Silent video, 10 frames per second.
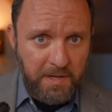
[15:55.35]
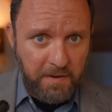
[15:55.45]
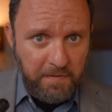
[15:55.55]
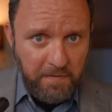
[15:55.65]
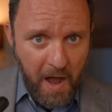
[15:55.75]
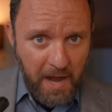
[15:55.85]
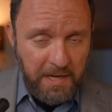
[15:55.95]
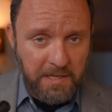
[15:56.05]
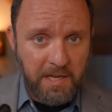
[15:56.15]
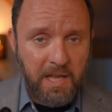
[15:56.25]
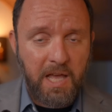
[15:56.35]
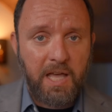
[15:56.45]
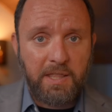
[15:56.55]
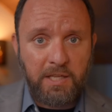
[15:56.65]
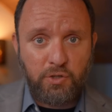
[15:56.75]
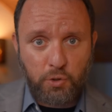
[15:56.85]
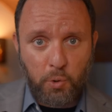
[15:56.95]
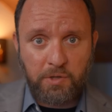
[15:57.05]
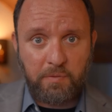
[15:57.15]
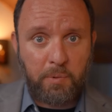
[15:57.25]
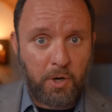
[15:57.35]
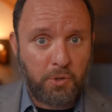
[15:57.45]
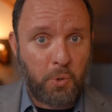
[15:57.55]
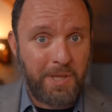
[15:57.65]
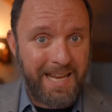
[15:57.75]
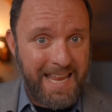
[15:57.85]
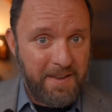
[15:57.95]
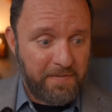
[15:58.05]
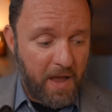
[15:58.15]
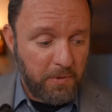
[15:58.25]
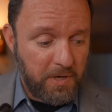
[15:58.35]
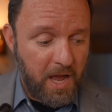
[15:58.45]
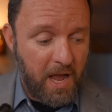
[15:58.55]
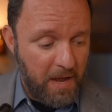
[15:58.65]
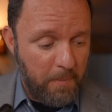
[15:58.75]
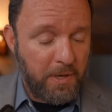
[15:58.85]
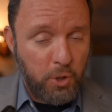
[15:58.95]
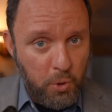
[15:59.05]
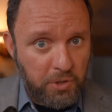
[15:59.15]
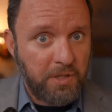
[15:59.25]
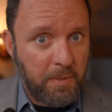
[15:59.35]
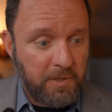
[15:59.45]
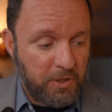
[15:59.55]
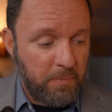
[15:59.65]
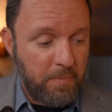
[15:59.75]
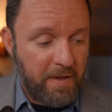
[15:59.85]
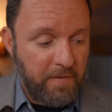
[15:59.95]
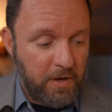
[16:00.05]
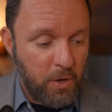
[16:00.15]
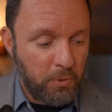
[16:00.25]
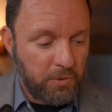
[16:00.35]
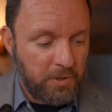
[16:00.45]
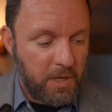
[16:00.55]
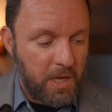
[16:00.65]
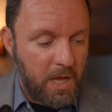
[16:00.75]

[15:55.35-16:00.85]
to find these stories of purgatory that he found. I've been using them in some of my videos.